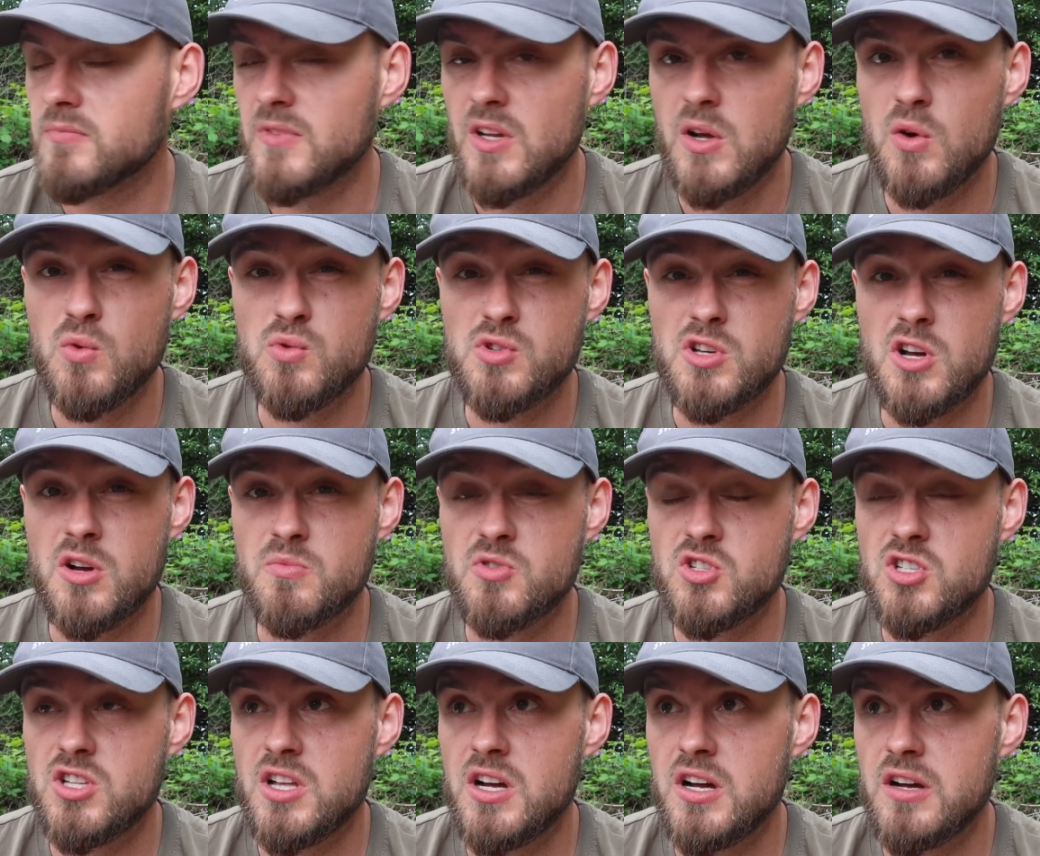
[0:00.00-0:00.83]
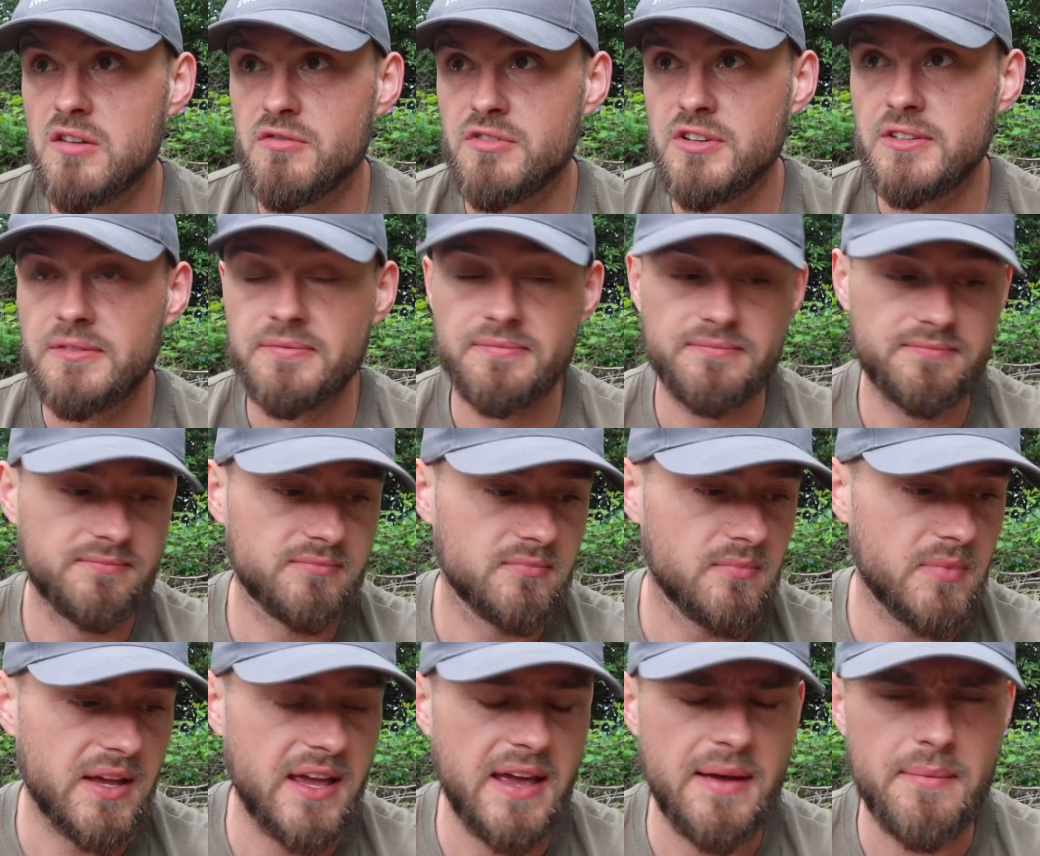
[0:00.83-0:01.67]
Also, I'm starving
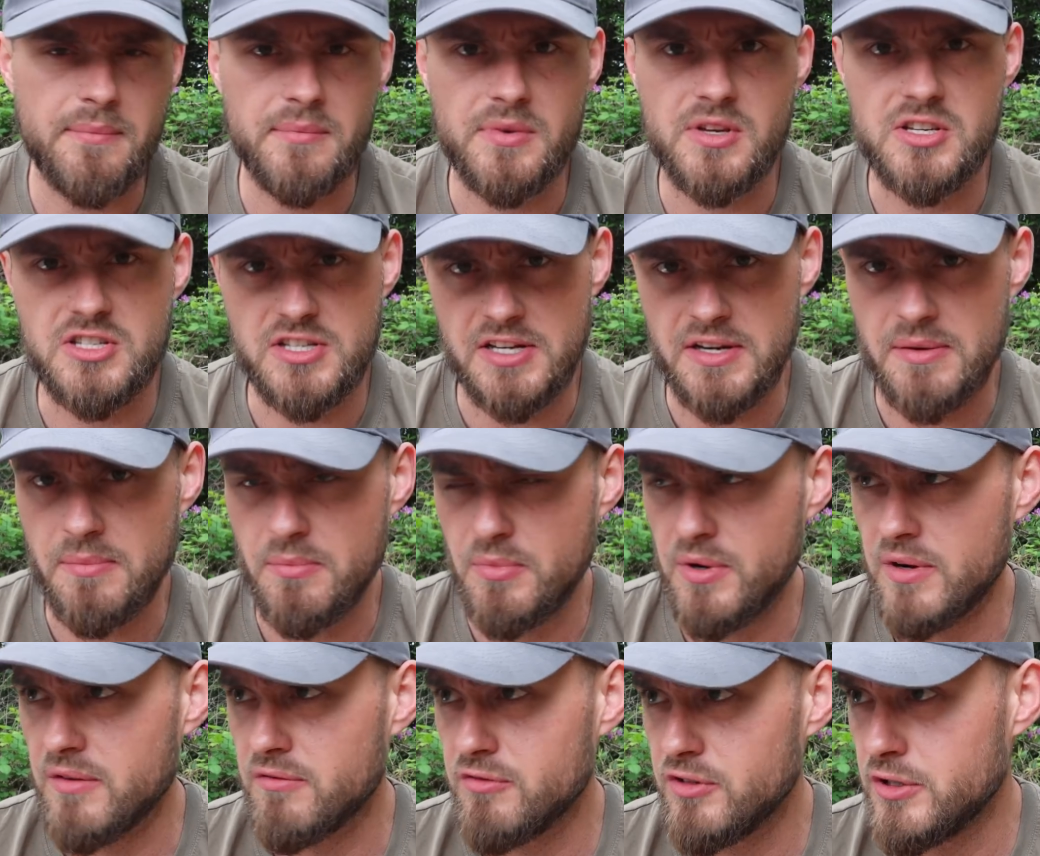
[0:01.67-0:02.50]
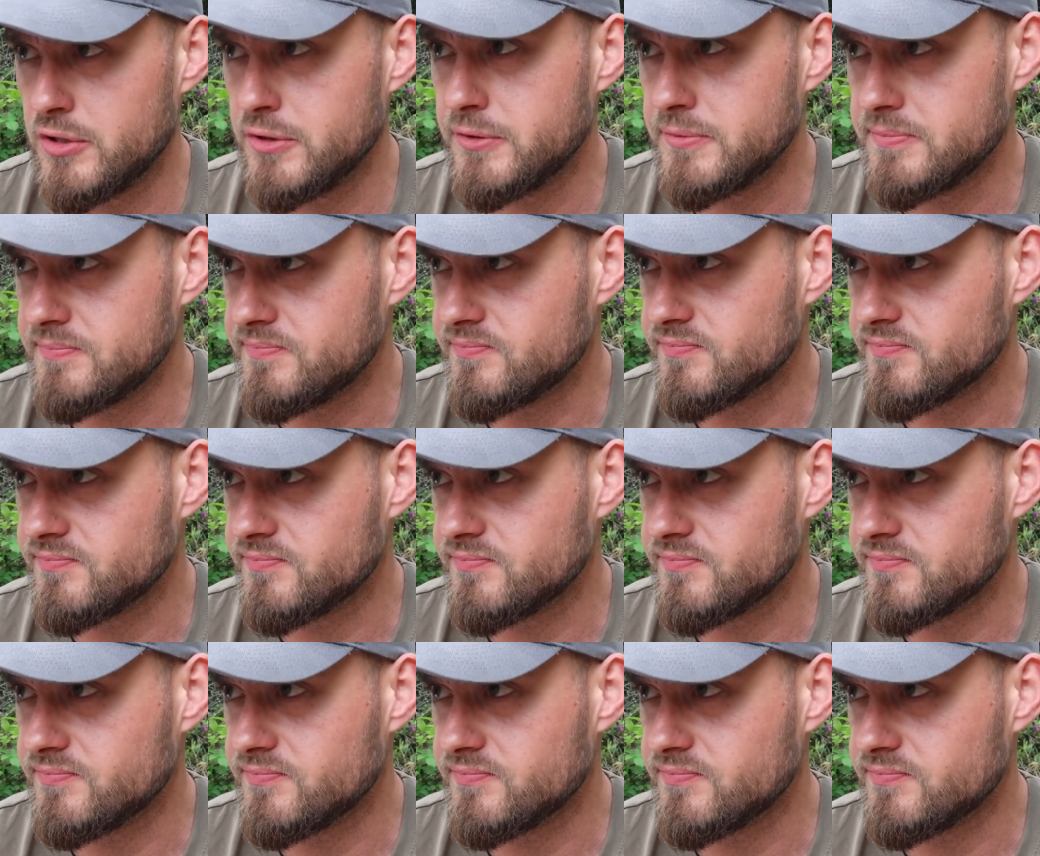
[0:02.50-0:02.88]
again because I didn't bring food.